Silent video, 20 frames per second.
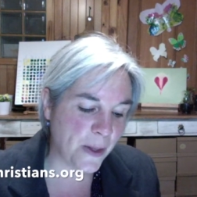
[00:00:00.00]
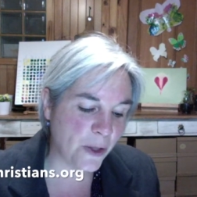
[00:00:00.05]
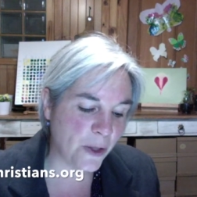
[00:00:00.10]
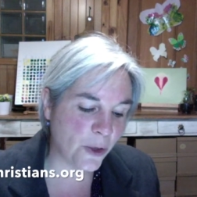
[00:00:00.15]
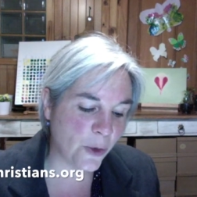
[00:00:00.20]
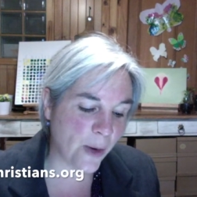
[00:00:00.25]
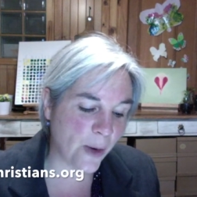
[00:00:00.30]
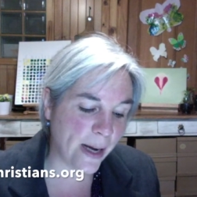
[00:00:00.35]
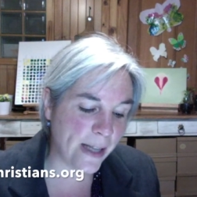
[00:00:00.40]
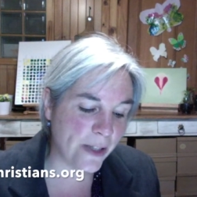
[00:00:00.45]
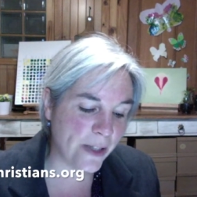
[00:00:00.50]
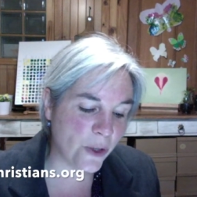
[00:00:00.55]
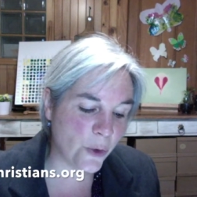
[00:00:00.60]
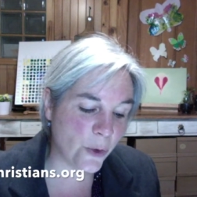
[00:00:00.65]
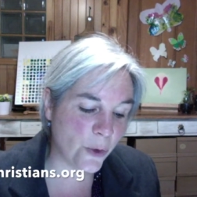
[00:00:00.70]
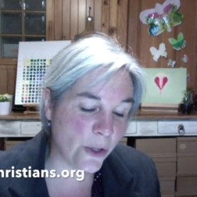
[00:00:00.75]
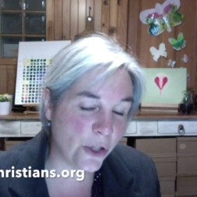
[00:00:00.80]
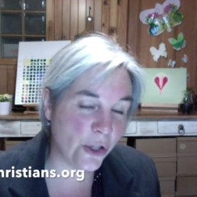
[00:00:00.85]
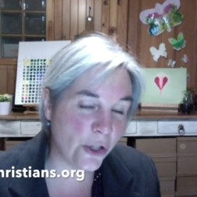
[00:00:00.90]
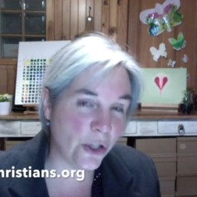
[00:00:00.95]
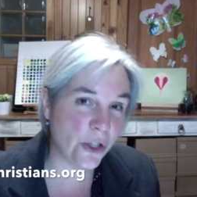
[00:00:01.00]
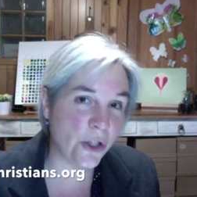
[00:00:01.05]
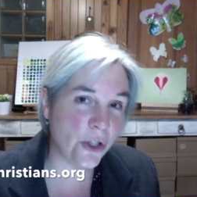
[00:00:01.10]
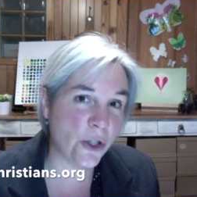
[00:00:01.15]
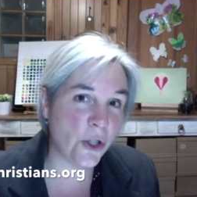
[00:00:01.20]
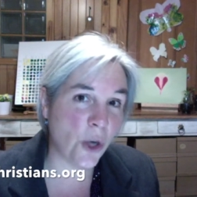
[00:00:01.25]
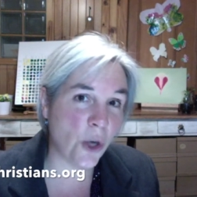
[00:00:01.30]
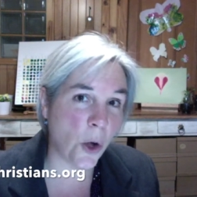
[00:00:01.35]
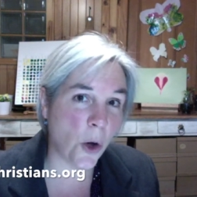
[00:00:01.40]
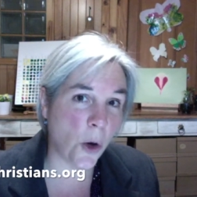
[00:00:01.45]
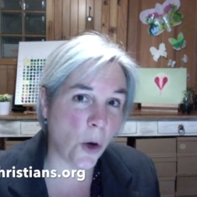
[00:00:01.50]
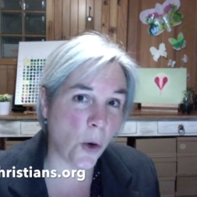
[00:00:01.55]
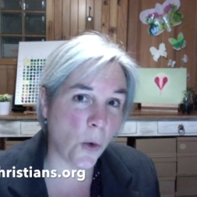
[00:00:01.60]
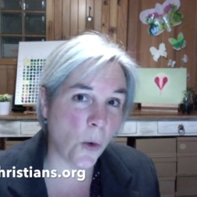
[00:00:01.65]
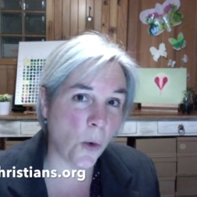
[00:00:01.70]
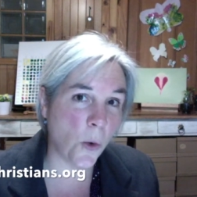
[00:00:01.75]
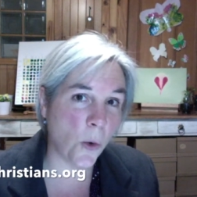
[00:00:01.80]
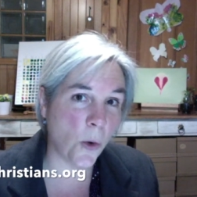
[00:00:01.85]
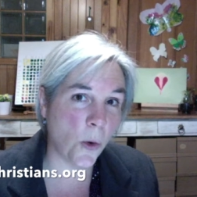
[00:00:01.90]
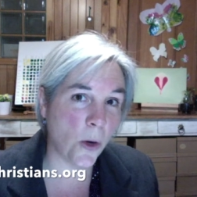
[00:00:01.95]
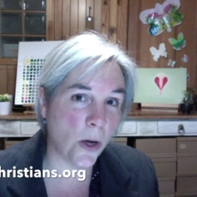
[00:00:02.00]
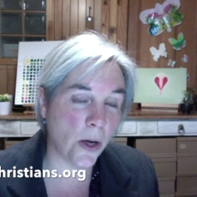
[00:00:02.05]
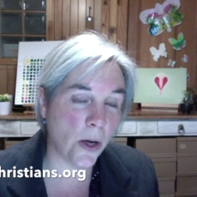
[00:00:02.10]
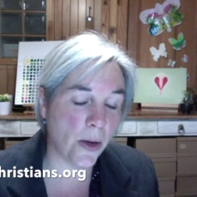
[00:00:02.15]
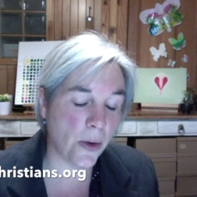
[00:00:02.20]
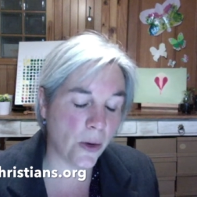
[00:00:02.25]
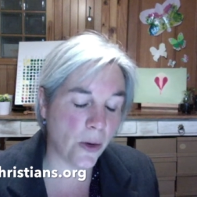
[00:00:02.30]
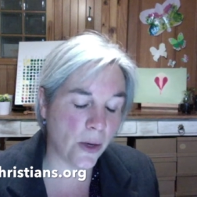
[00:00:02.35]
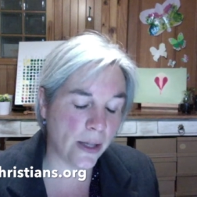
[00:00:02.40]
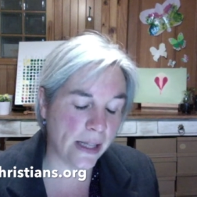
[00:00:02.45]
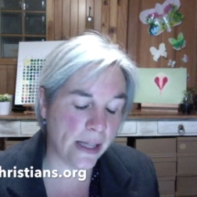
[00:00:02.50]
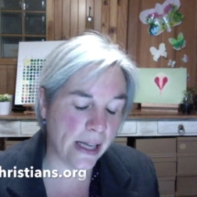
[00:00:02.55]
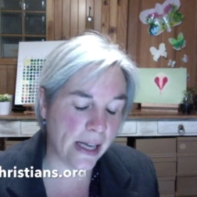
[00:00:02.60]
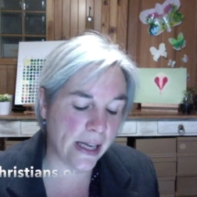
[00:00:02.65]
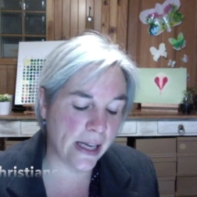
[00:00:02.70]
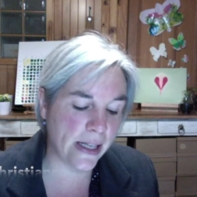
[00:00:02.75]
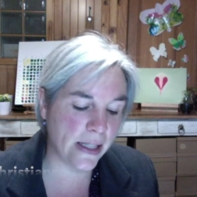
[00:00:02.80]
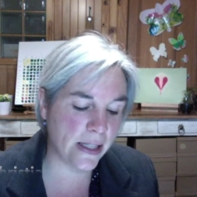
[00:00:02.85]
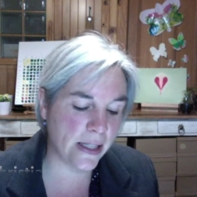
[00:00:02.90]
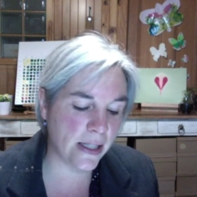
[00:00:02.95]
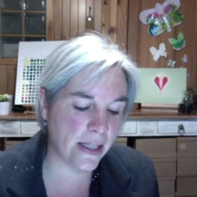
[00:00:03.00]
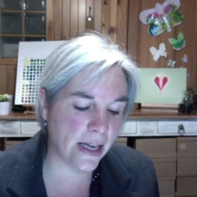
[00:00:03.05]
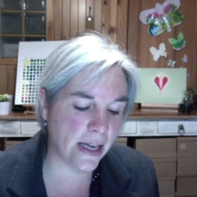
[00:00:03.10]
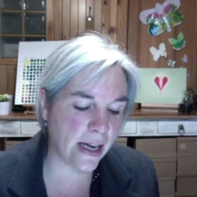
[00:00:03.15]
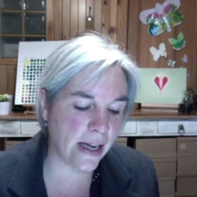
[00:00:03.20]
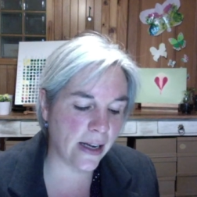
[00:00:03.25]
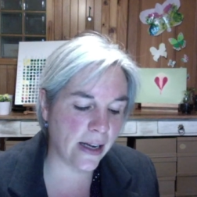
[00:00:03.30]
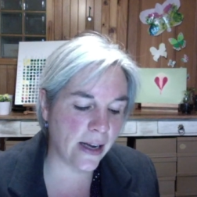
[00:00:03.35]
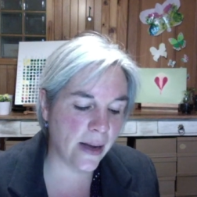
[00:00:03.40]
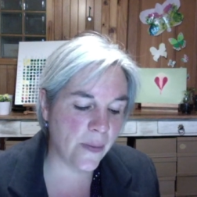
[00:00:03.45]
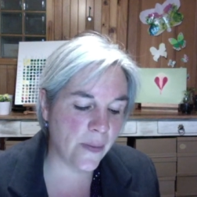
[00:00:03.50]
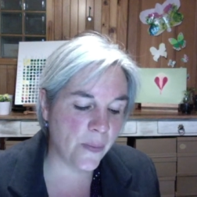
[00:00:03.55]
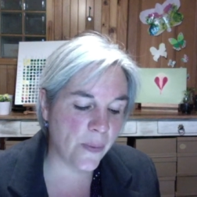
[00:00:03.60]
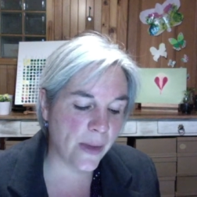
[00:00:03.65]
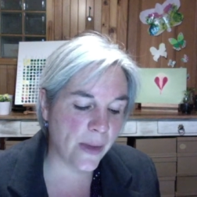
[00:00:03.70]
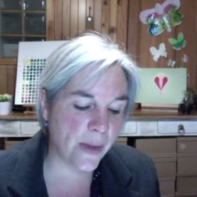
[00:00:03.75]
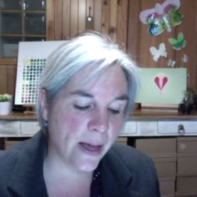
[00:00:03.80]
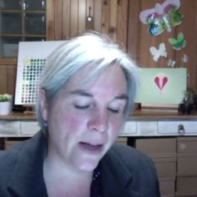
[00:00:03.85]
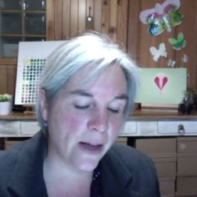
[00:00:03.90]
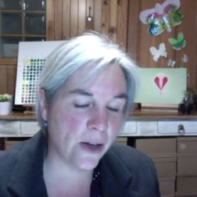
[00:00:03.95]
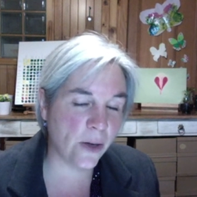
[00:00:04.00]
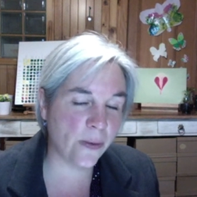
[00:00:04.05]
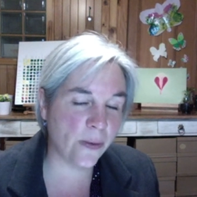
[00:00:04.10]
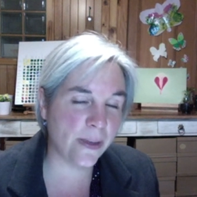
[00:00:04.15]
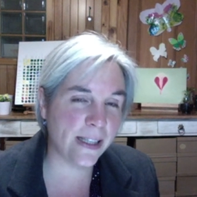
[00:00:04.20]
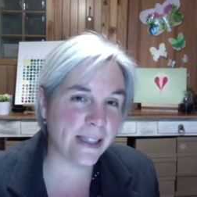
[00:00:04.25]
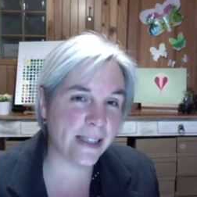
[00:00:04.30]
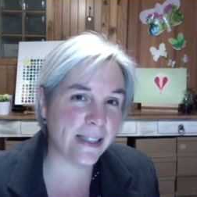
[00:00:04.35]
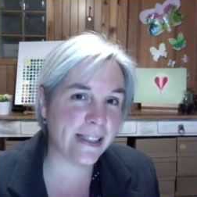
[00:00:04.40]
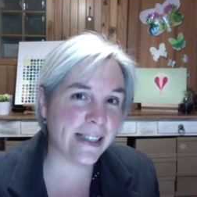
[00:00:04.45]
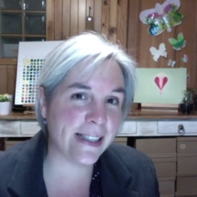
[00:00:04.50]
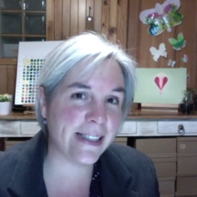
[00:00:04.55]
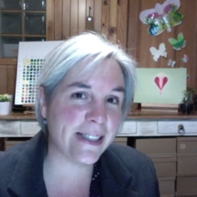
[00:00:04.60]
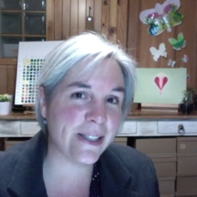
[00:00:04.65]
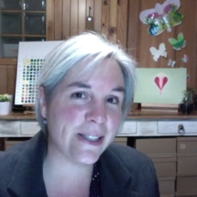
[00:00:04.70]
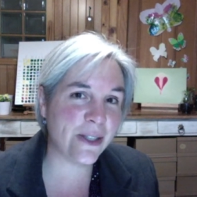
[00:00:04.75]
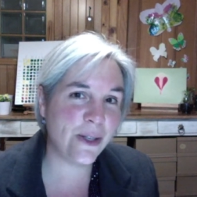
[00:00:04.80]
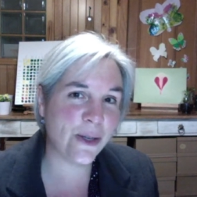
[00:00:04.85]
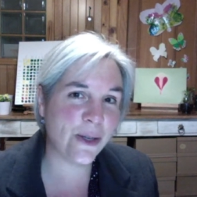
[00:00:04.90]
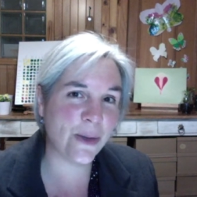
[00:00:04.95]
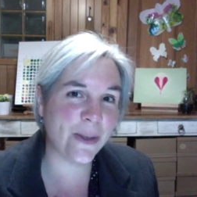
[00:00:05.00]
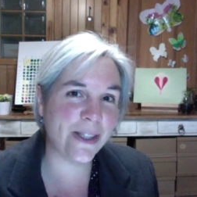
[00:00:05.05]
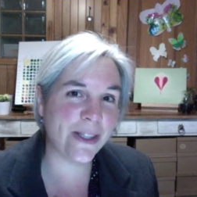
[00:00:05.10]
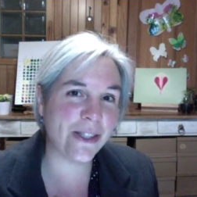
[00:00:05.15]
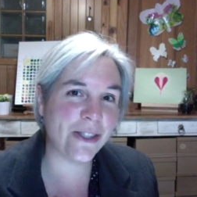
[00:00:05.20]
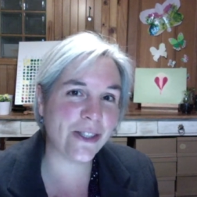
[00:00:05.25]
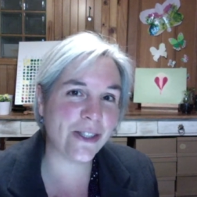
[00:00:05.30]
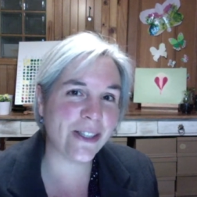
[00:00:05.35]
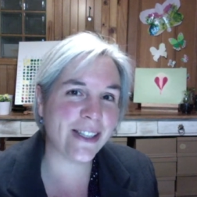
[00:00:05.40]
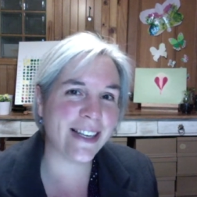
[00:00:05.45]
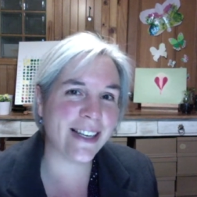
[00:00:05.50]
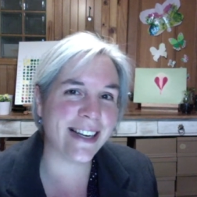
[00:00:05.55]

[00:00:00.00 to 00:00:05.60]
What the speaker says: transchristians.org on the internet, and obviously as a new Christian,